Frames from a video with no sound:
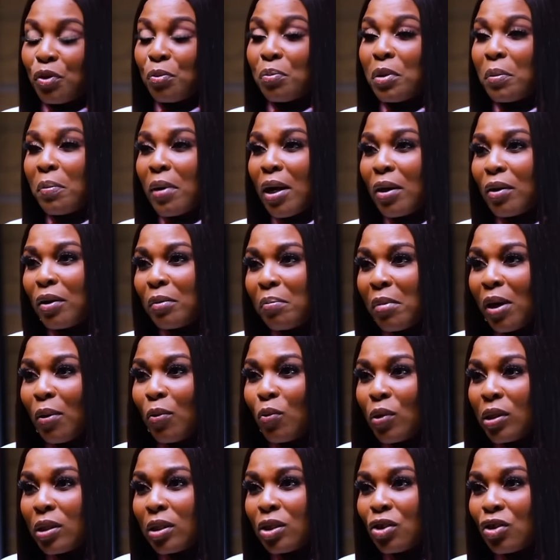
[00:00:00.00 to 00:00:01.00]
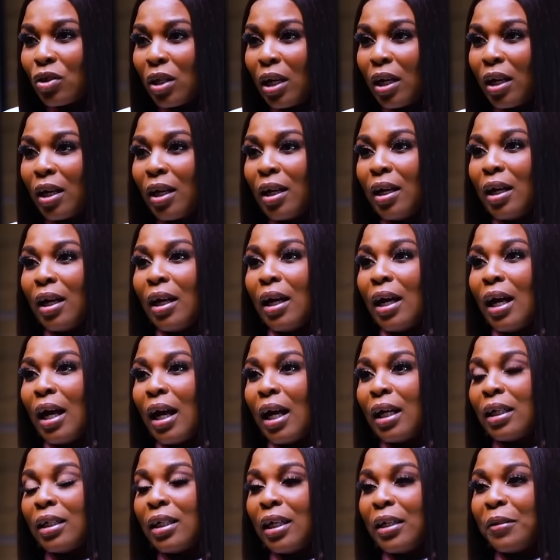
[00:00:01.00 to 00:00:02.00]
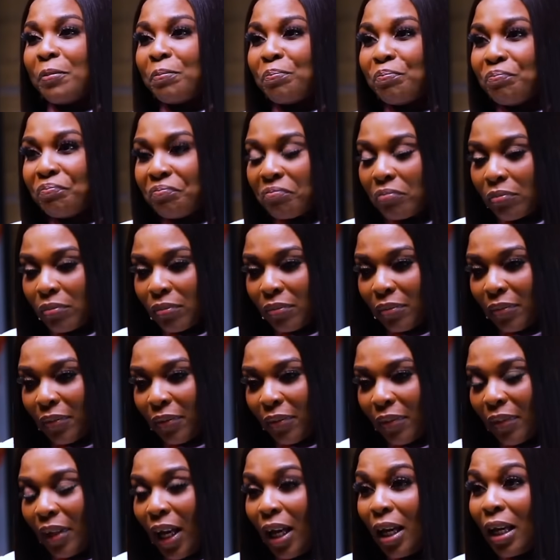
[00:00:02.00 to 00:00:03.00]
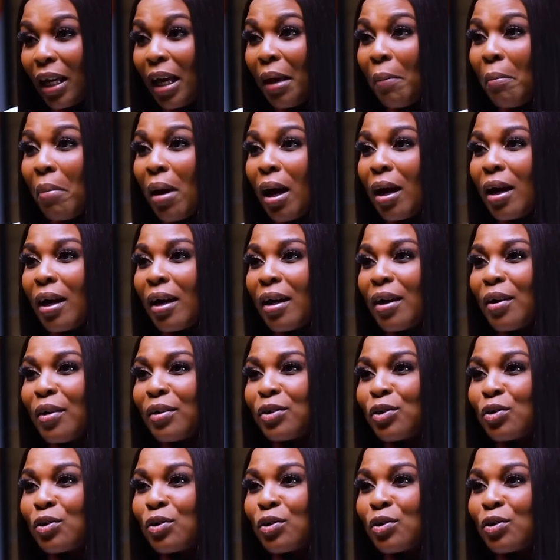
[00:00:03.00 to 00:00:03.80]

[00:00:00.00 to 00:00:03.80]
put me back on my wheelchair and then came back